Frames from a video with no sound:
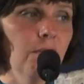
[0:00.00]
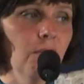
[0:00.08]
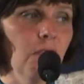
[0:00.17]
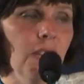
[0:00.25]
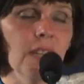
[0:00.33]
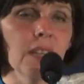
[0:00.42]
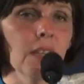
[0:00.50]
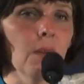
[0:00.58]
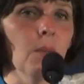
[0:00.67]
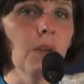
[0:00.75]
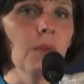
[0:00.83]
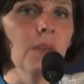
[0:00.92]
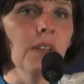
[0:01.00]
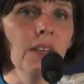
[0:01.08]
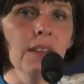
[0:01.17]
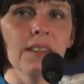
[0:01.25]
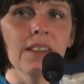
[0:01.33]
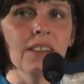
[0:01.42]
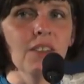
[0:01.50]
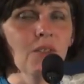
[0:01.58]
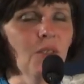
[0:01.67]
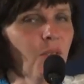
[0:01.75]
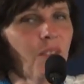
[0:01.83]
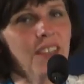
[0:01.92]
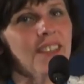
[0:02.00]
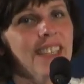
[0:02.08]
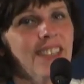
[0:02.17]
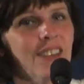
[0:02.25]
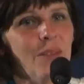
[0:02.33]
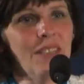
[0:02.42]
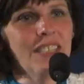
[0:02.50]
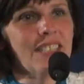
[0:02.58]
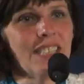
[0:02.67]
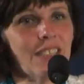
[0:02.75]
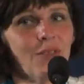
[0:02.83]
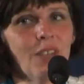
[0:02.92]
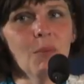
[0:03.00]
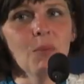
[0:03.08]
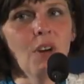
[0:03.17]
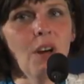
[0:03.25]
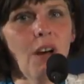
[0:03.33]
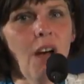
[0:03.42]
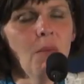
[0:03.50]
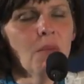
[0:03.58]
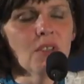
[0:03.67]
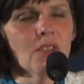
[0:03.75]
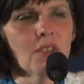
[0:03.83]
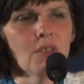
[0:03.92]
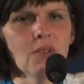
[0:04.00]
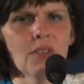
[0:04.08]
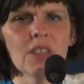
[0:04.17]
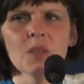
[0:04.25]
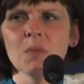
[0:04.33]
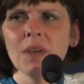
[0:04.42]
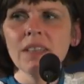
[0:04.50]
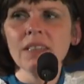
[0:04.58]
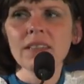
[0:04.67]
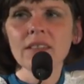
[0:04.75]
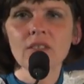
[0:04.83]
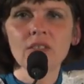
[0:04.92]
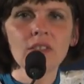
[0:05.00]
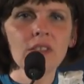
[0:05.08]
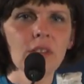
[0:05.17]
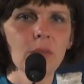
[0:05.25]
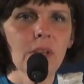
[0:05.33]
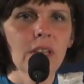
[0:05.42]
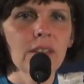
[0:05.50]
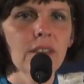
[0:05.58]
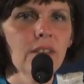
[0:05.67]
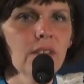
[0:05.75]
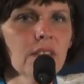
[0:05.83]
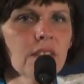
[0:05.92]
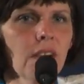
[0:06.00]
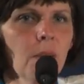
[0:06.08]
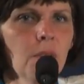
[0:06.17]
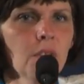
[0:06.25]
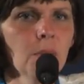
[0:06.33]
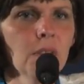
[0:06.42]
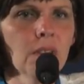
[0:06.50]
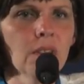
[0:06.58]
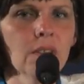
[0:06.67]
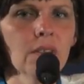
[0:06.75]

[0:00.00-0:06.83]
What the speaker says: they can get away with anything, and you know that here. I mean, it's incredible. How much do they spend just in the military establishment?